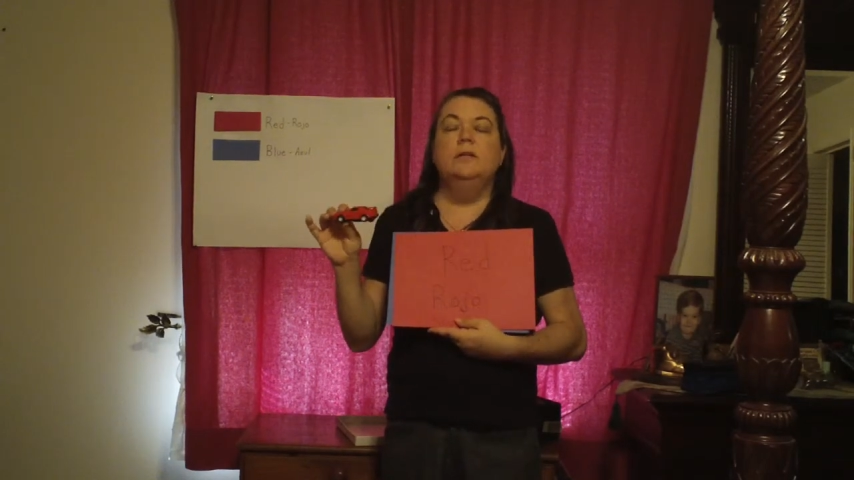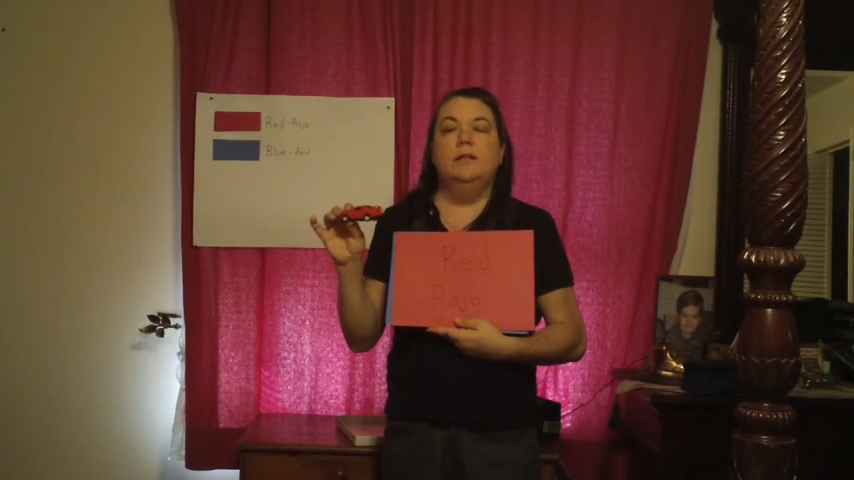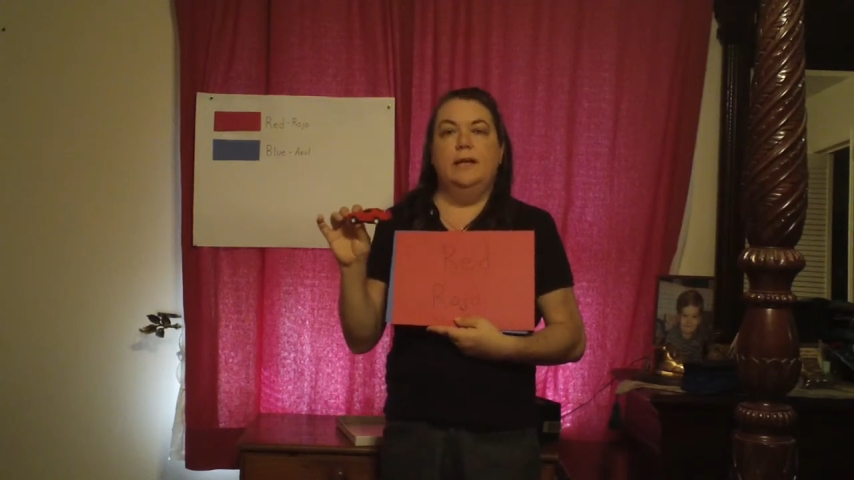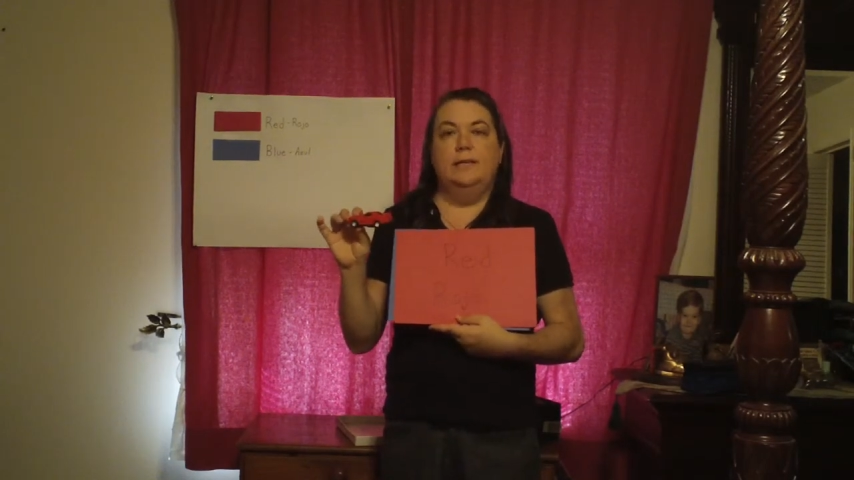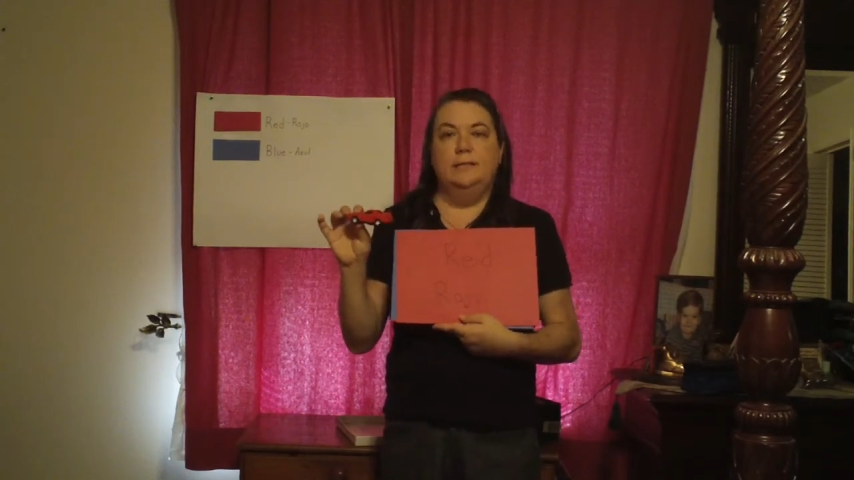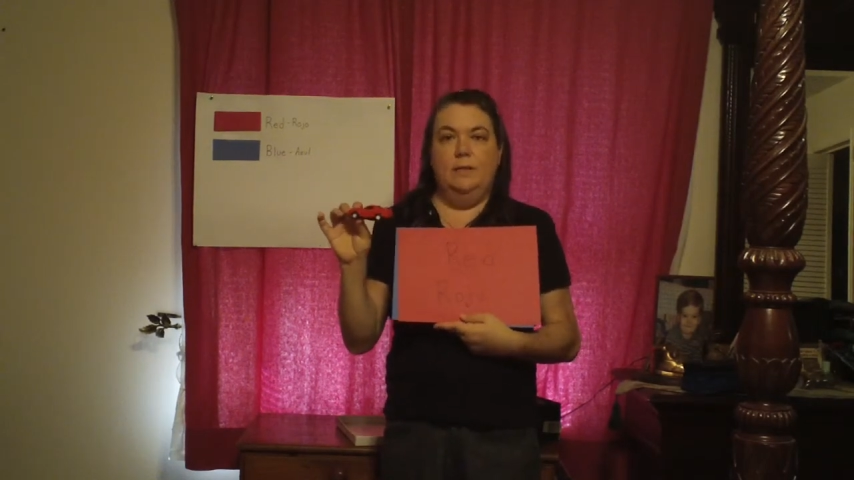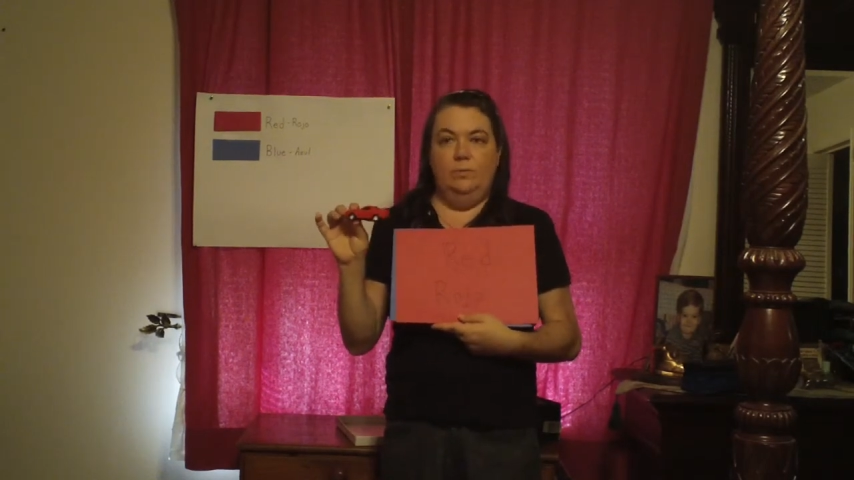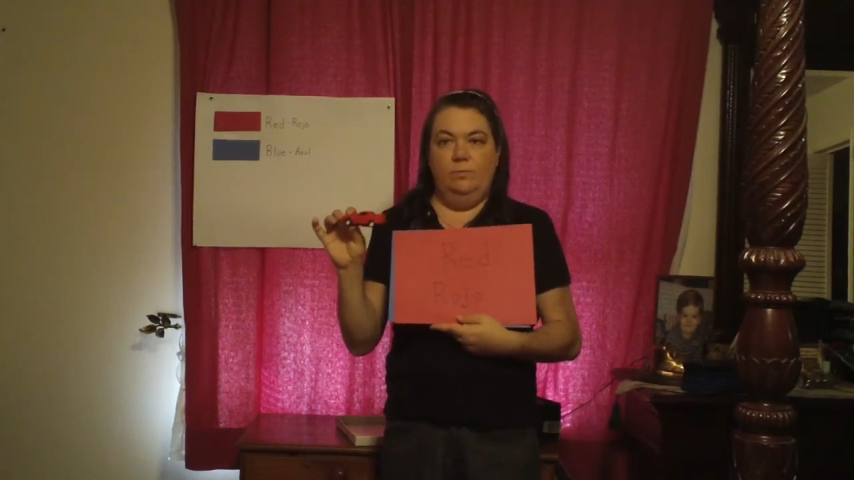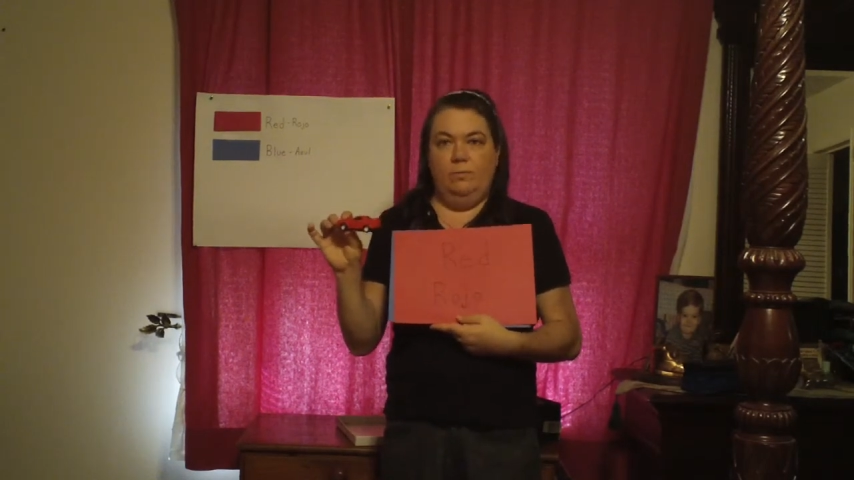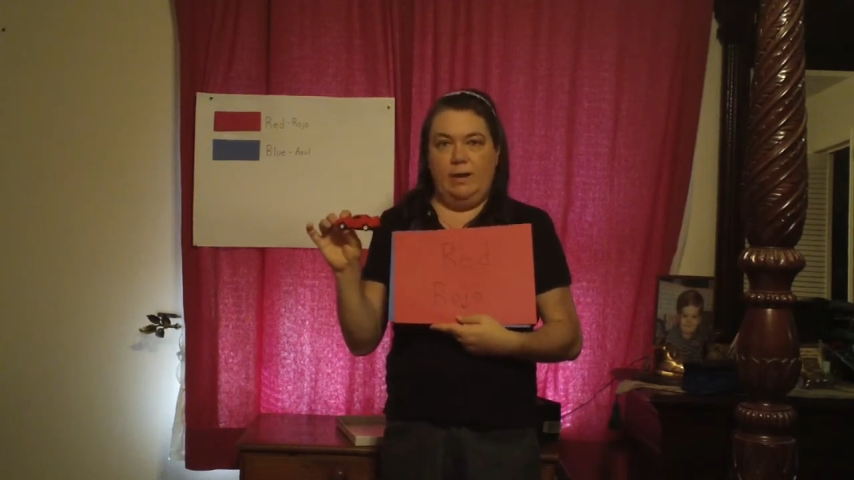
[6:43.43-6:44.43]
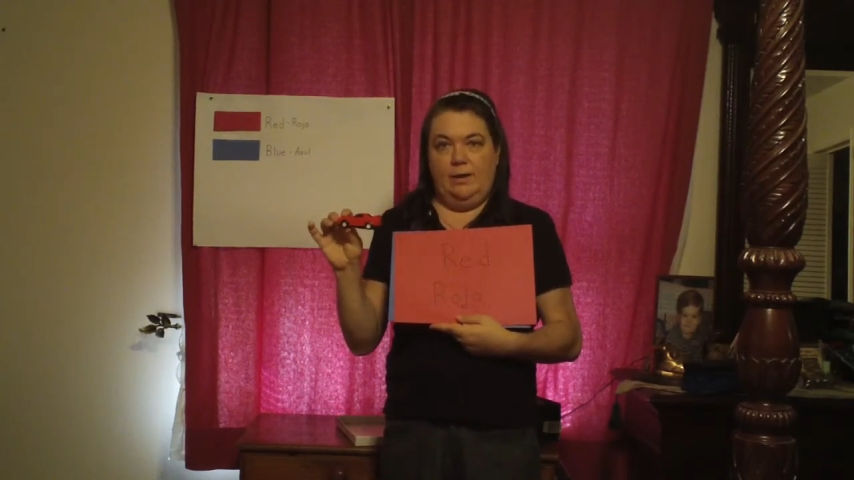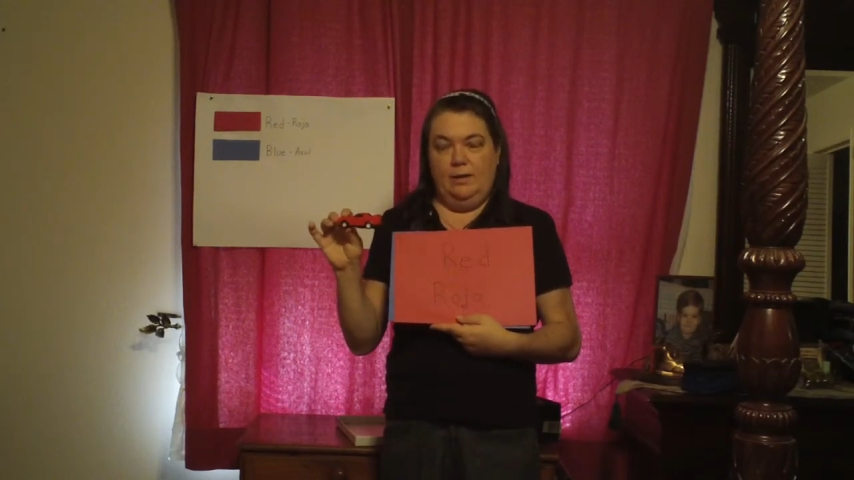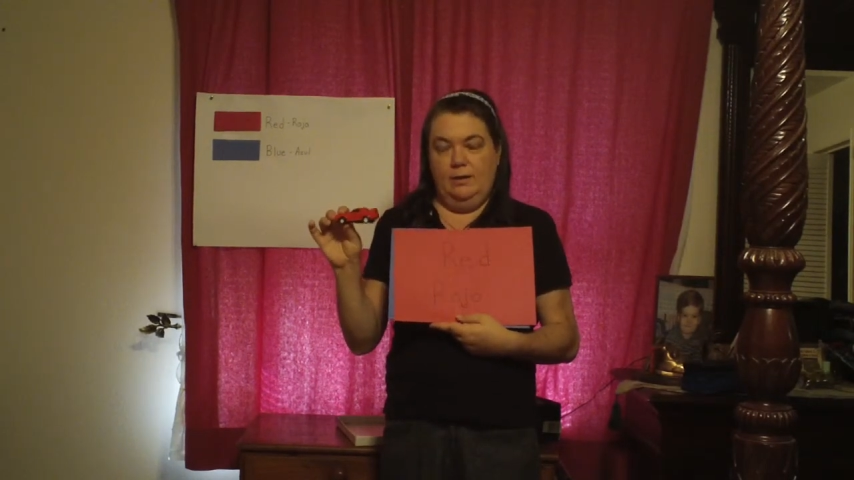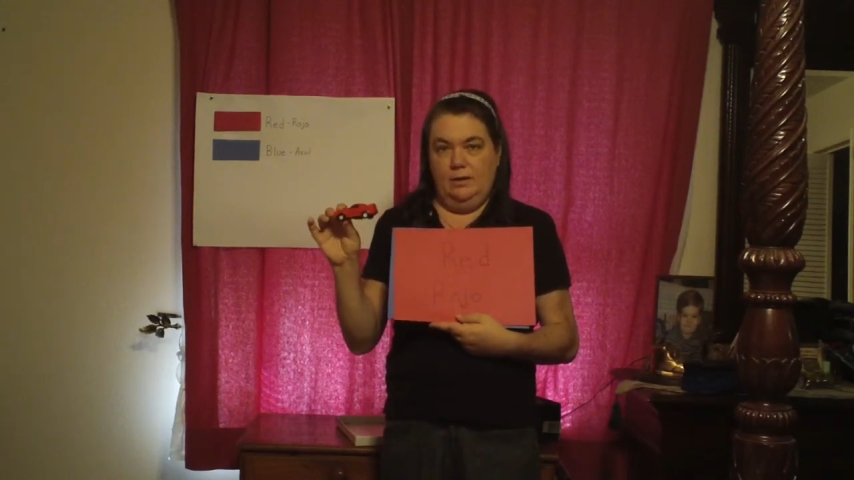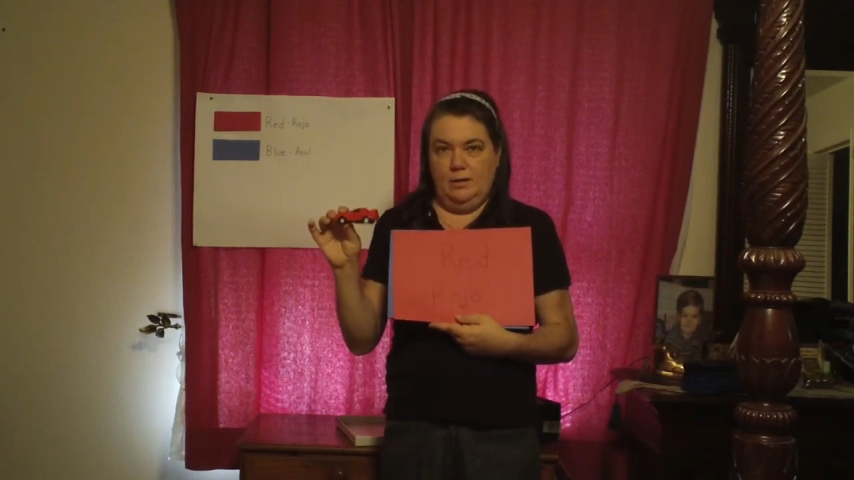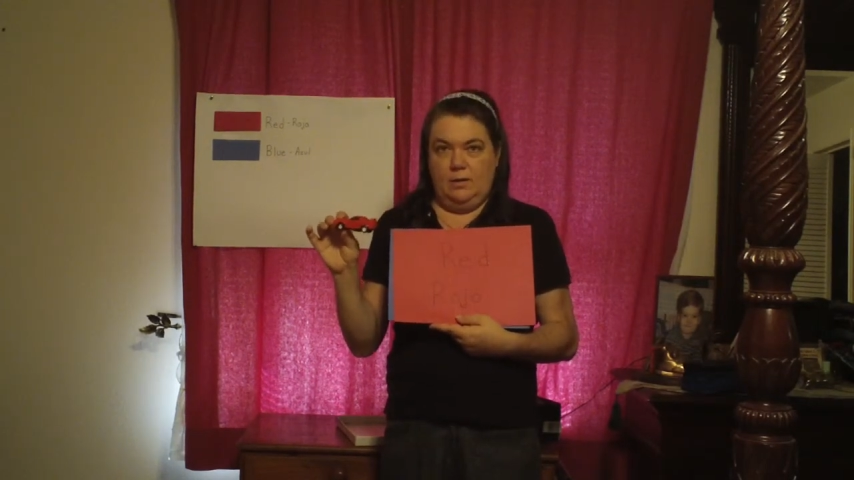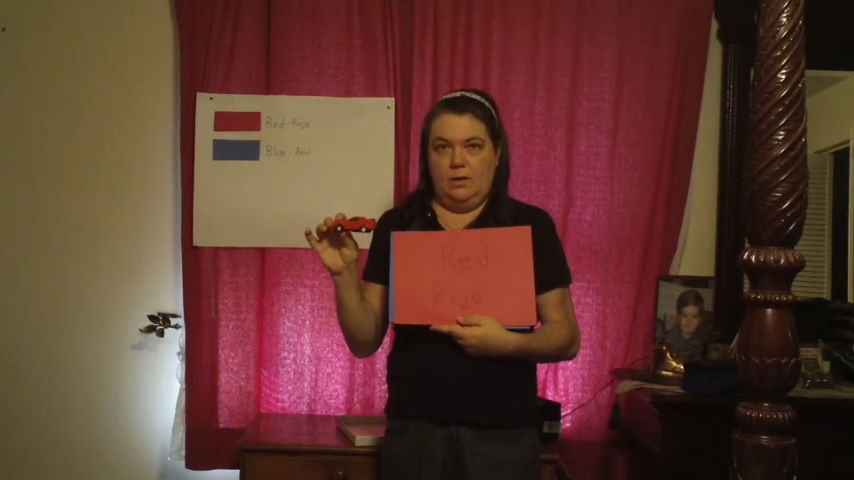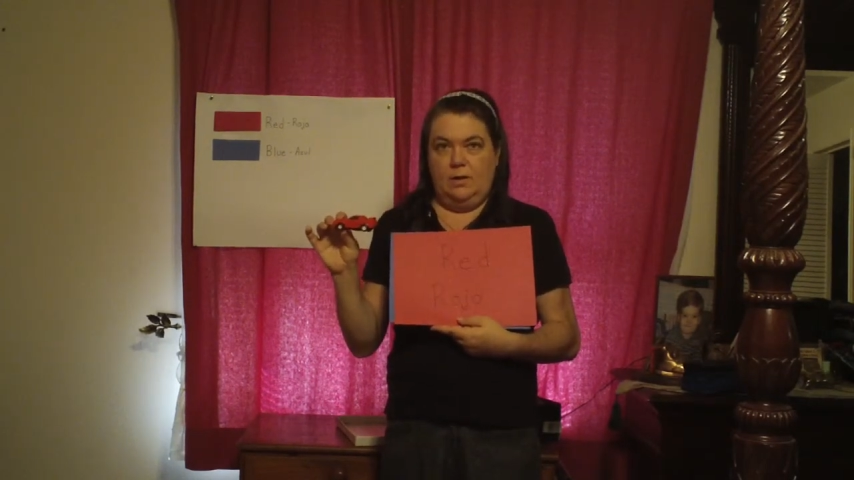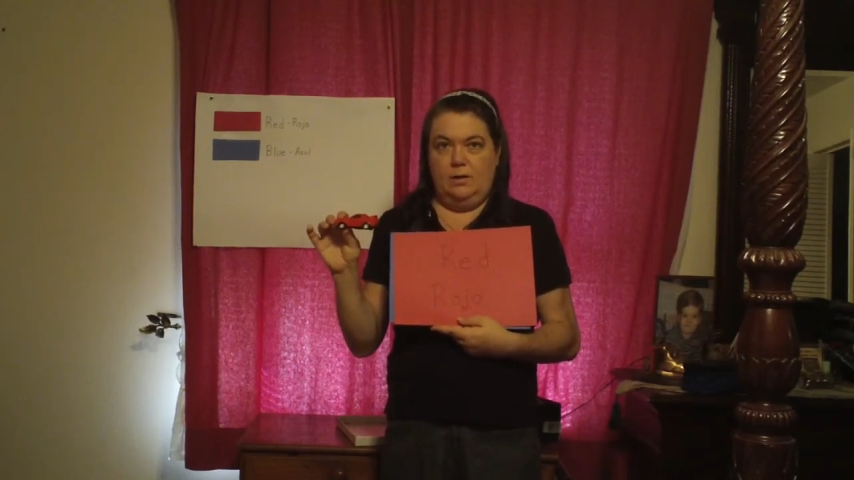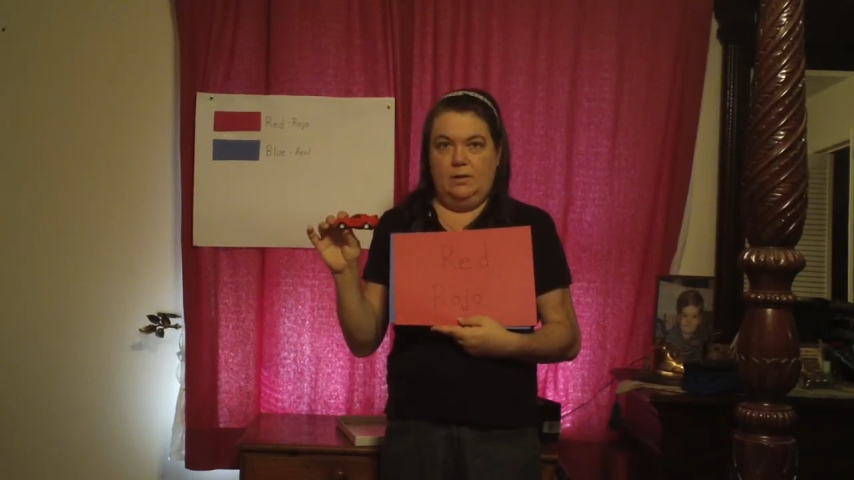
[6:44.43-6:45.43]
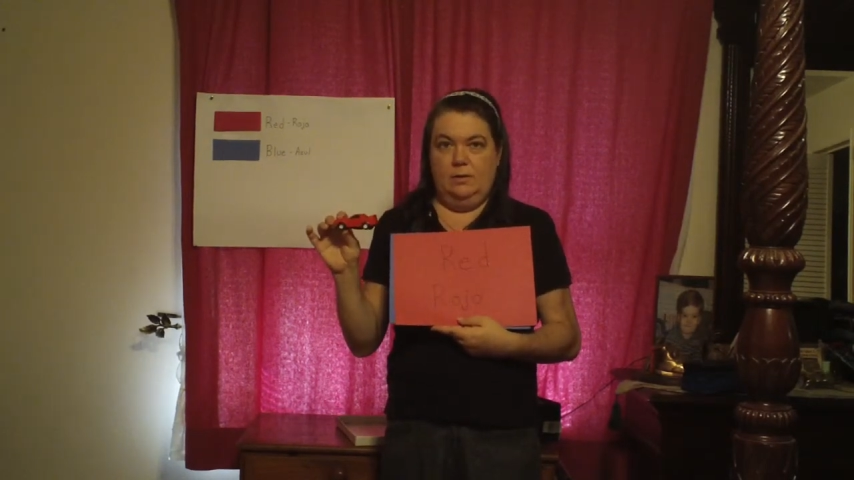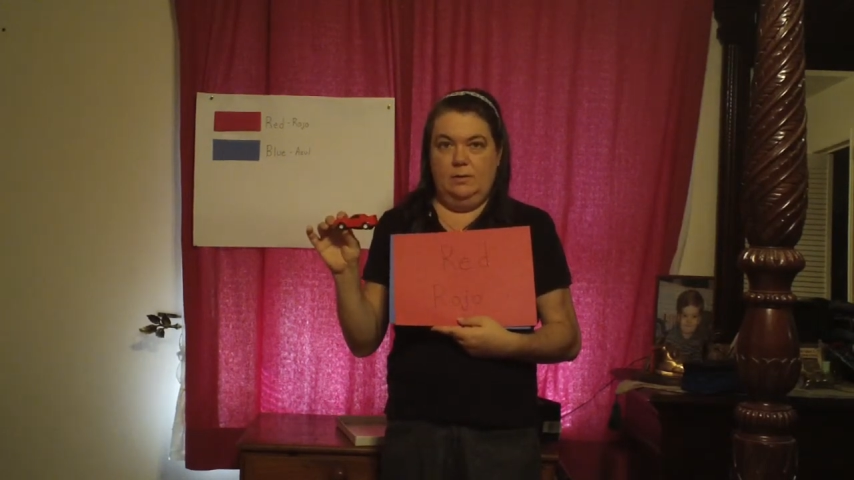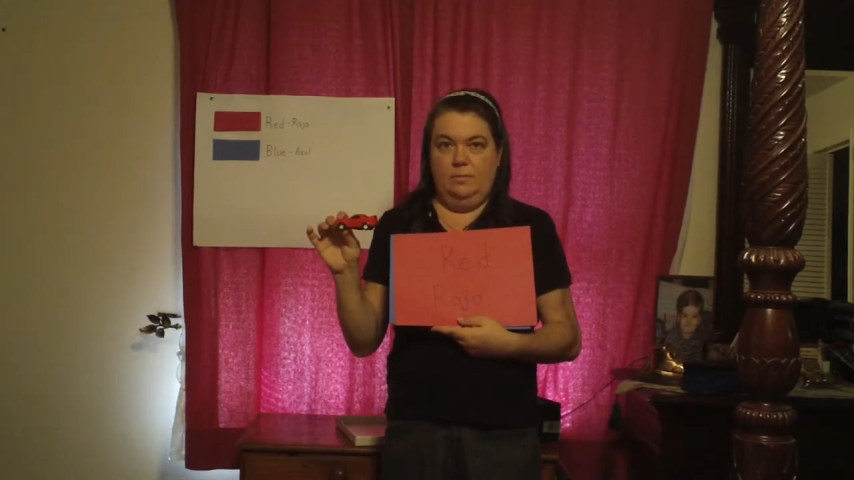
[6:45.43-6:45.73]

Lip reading: Class, say red car.